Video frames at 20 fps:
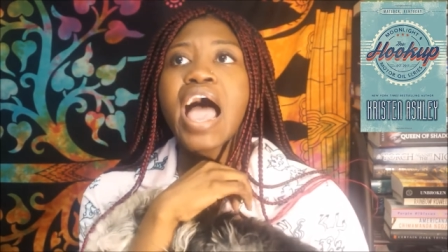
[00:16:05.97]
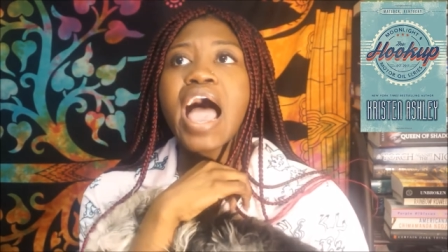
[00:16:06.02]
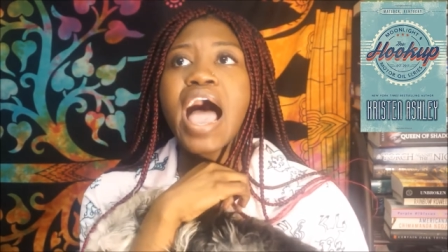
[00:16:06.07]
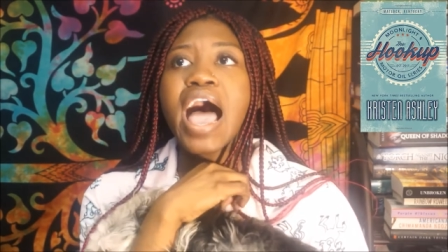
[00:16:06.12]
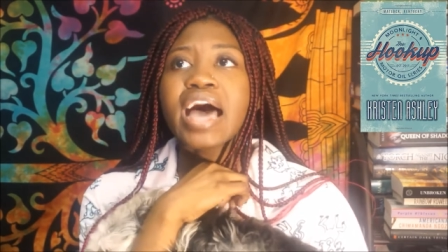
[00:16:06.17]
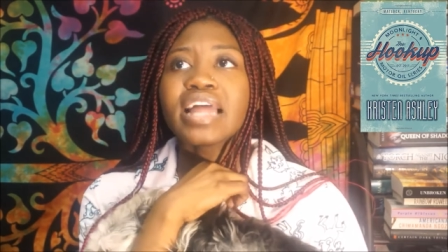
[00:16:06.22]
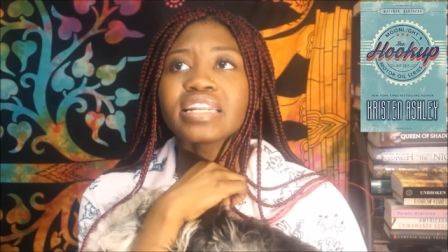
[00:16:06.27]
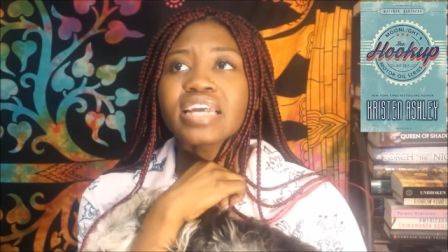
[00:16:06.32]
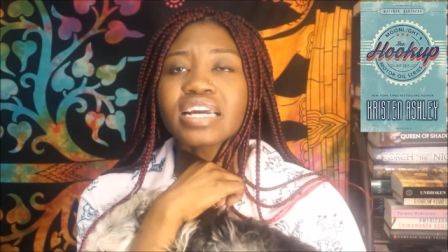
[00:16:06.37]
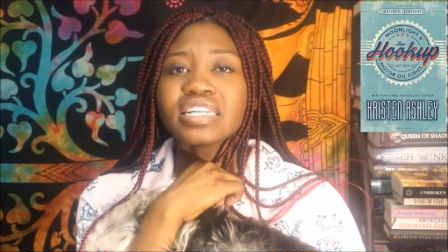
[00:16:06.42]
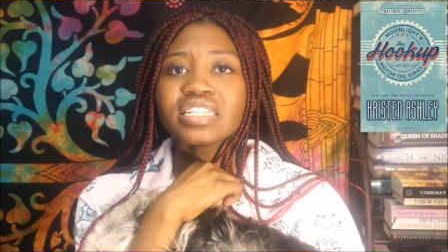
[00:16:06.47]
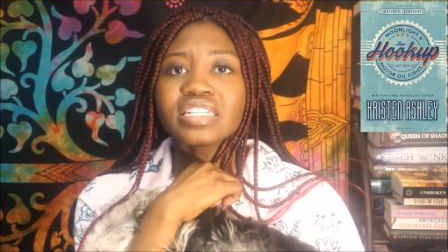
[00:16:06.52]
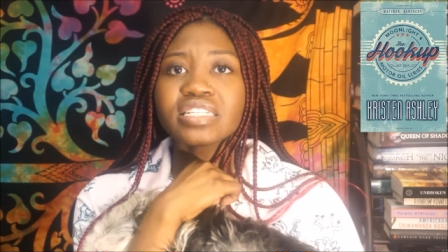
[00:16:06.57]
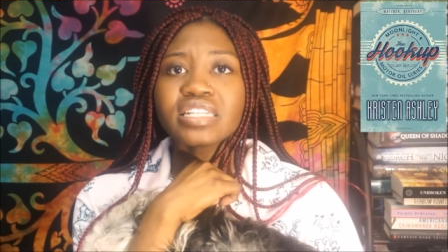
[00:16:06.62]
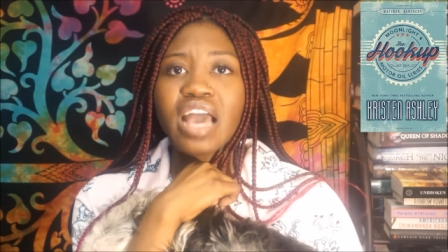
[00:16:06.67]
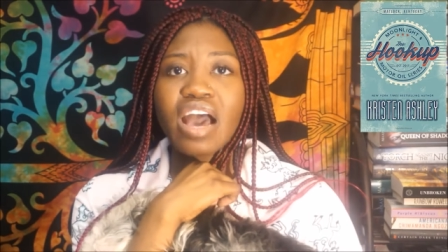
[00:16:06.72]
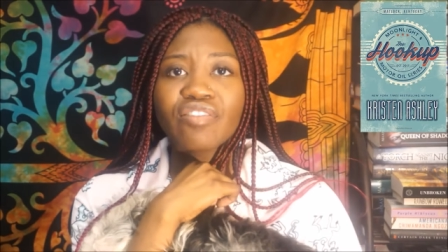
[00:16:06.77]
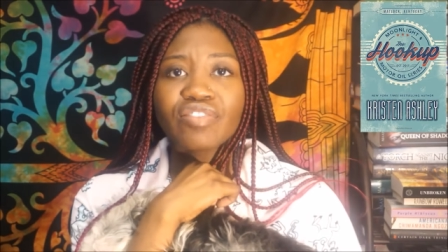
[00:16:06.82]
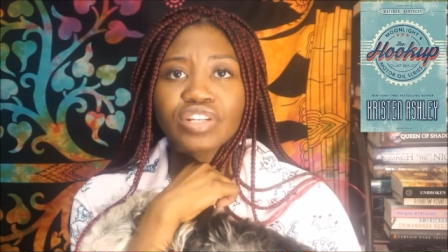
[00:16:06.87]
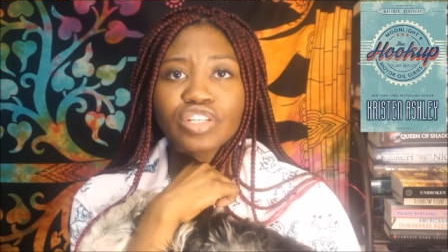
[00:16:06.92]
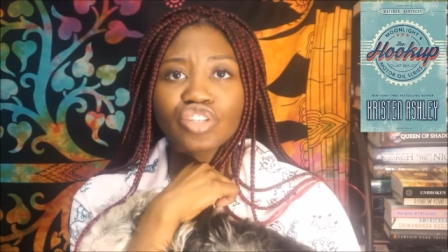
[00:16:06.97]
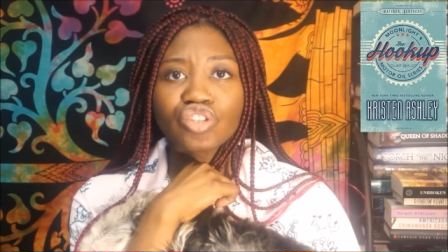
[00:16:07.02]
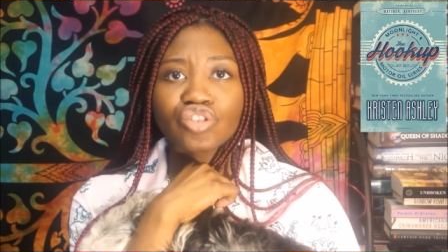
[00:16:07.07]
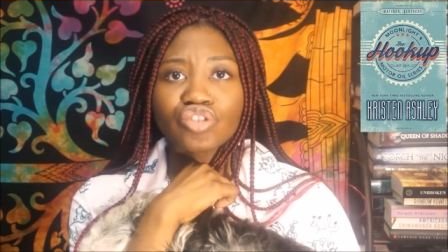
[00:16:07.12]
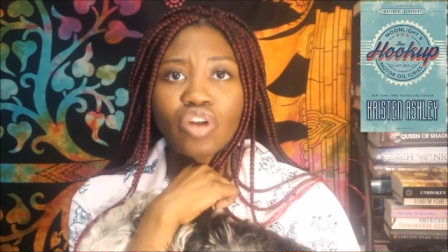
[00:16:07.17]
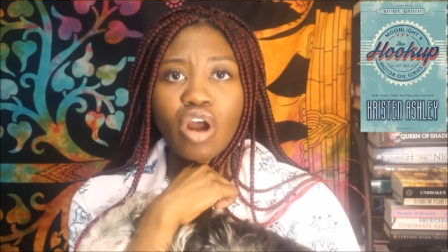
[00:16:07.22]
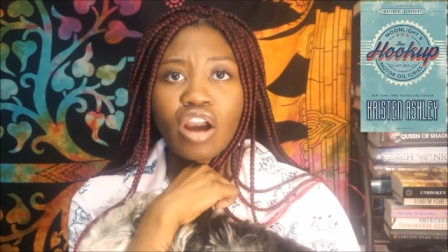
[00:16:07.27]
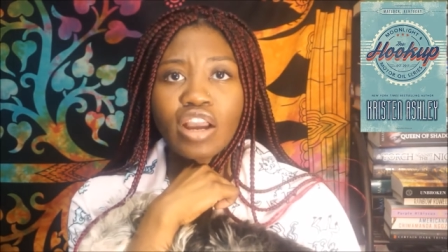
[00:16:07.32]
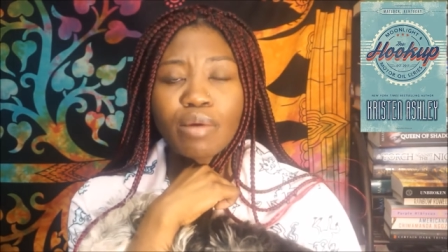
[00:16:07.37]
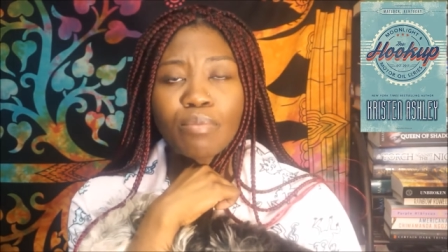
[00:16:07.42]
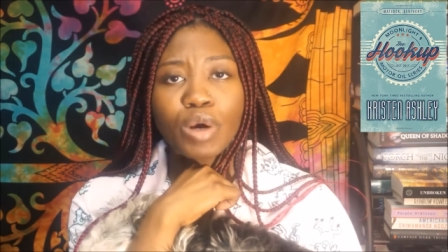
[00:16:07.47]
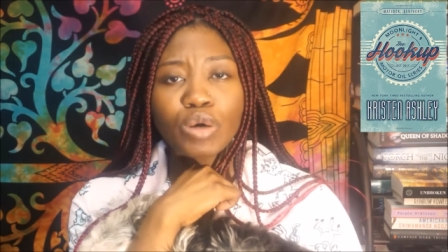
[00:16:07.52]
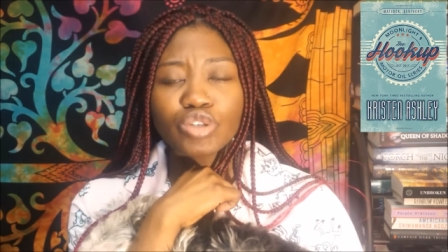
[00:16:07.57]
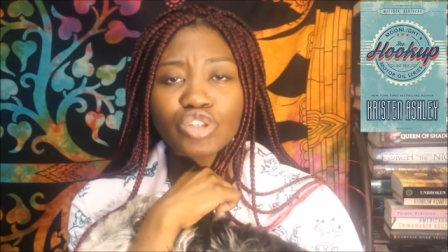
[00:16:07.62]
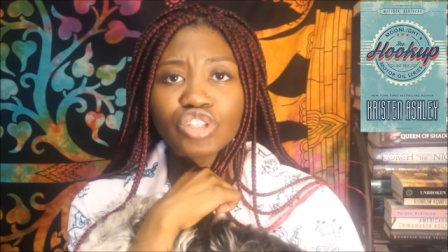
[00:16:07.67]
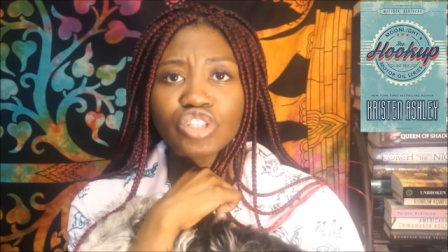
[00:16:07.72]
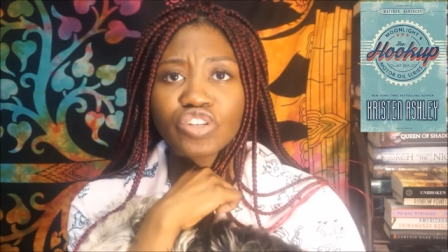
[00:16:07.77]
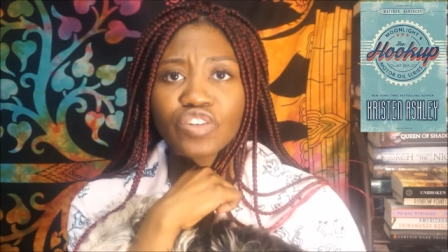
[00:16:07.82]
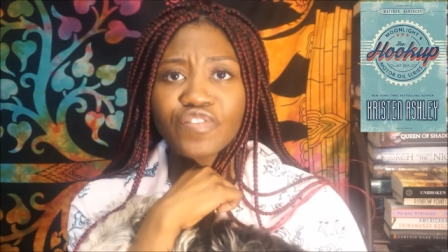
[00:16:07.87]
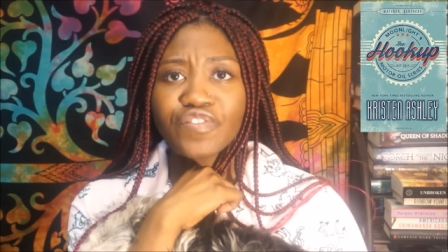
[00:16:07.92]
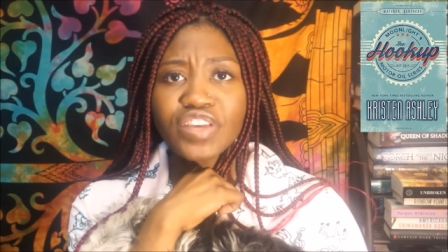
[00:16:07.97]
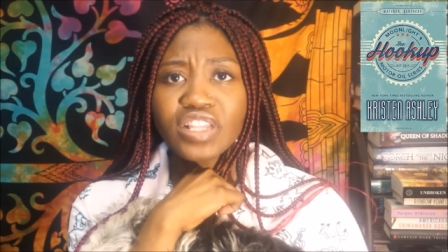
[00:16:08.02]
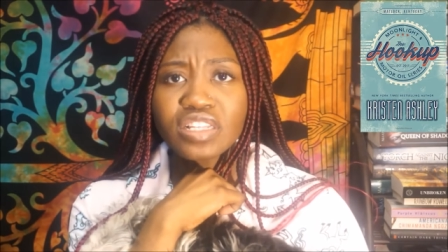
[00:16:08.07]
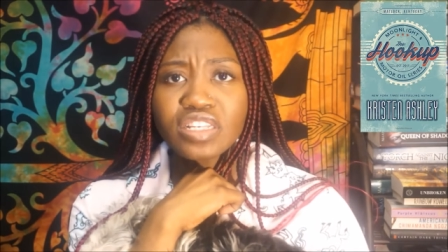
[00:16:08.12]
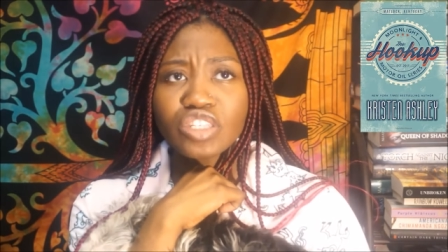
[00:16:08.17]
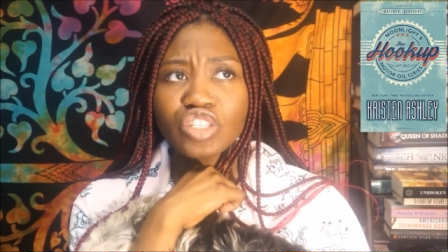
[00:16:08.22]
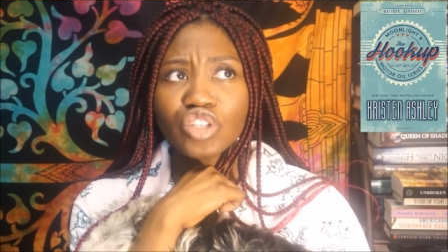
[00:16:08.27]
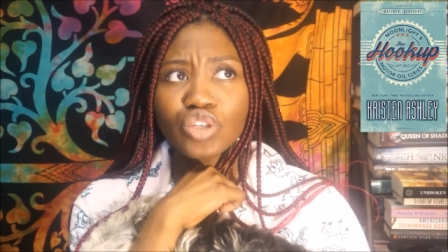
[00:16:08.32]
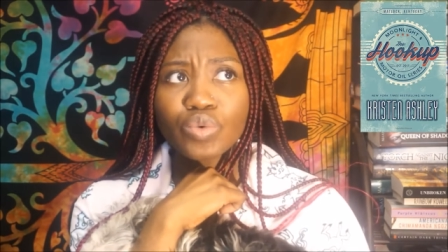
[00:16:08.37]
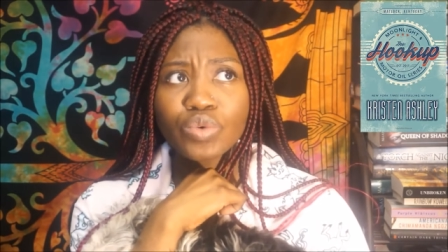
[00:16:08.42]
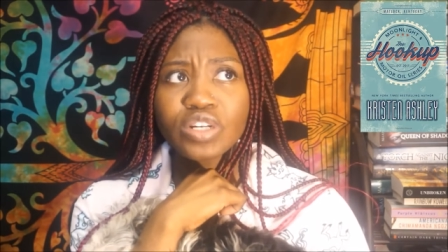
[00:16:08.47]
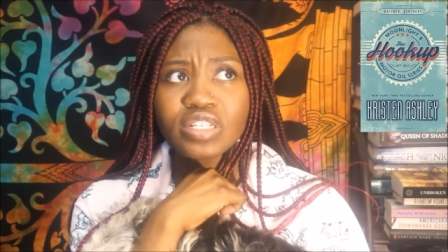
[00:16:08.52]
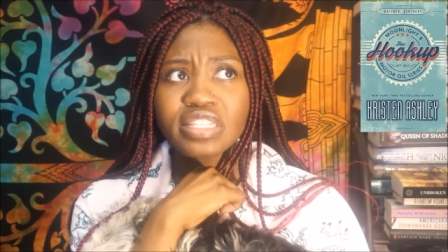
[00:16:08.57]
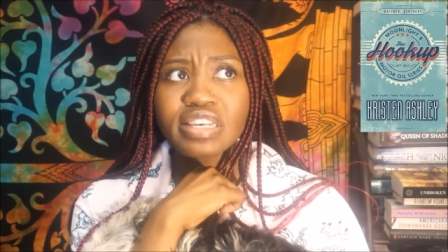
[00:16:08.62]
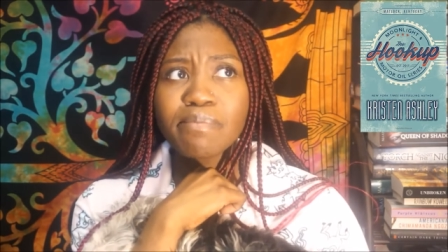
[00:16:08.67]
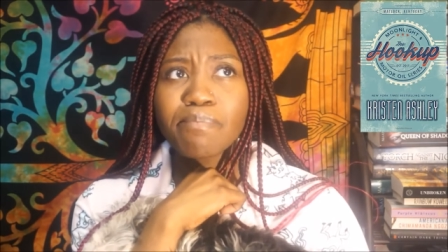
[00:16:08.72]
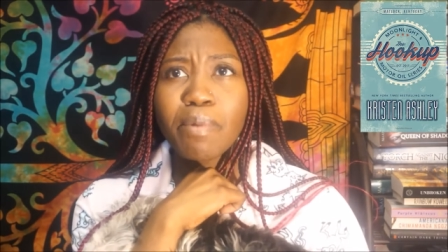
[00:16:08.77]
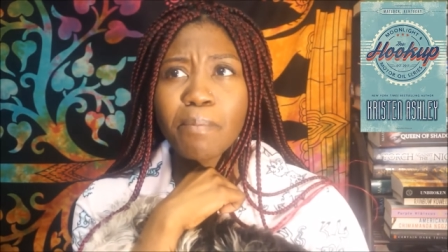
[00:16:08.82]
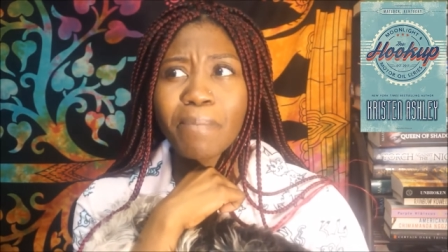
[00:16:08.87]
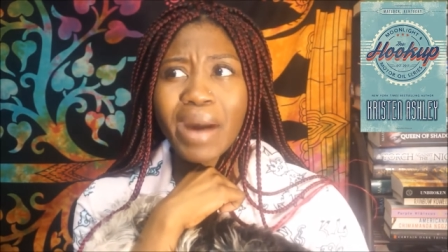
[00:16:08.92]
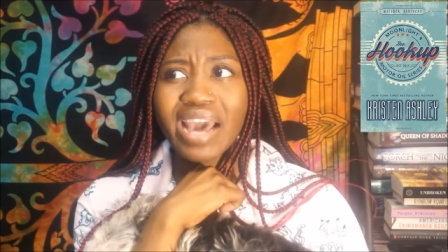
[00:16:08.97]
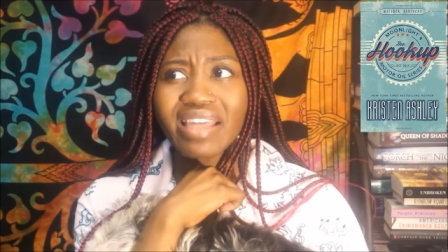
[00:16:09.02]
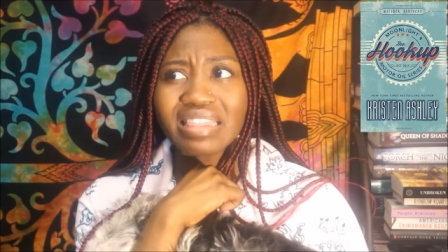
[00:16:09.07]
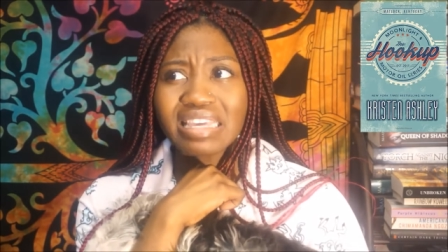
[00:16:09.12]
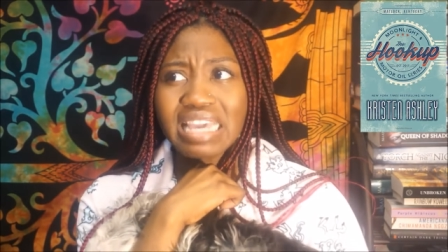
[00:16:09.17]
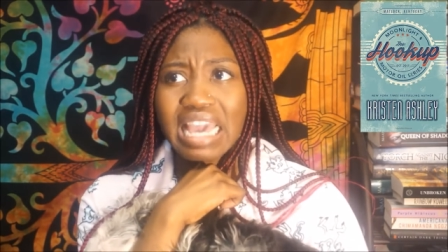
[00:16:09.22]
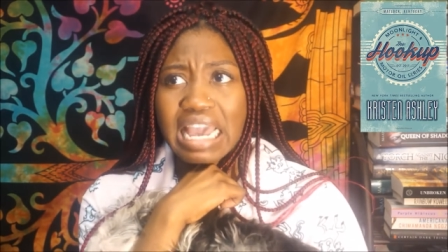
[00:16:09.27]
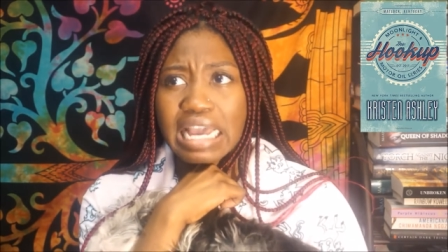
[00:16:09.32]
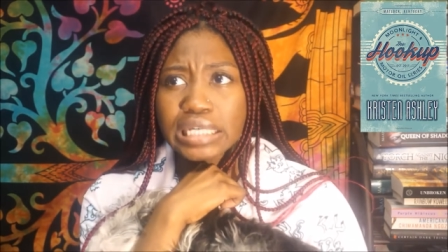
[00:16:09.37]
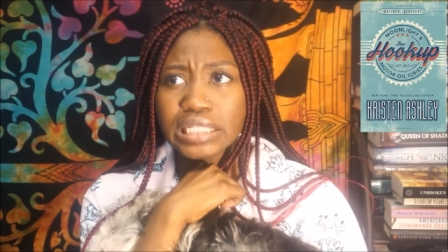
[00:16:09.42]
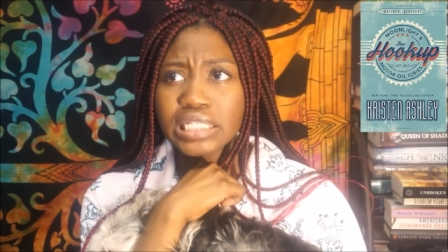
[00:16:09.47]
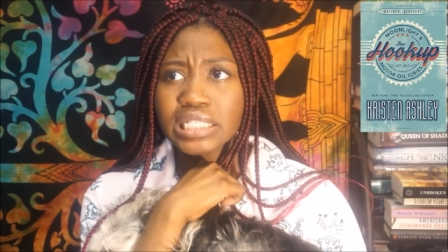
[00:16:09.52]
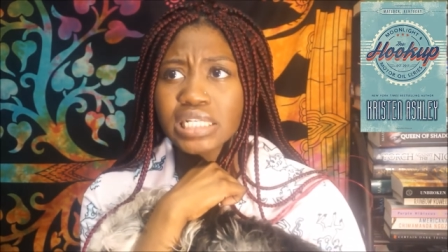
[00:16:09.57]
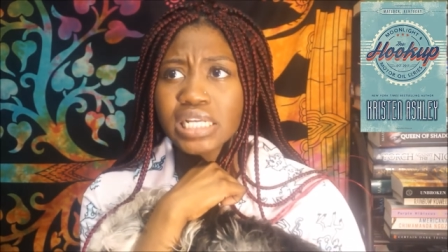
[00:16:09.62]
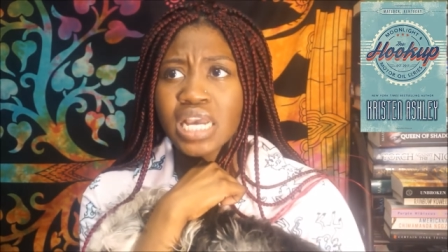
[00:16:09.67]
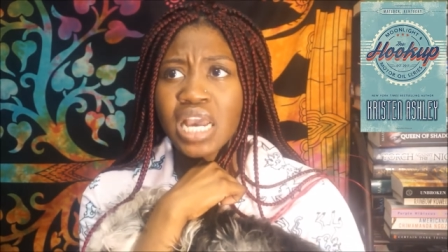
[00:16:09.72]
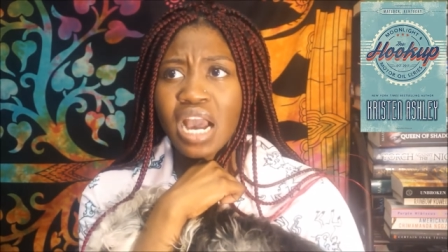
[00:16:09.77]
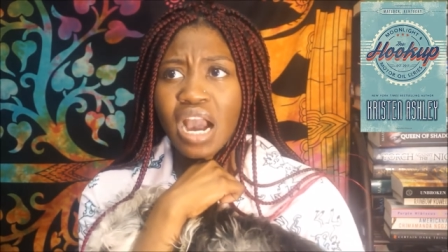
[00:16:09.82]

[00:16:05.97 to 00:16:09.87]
and I didn't have any strong emotions or feelings towards it, but by the end,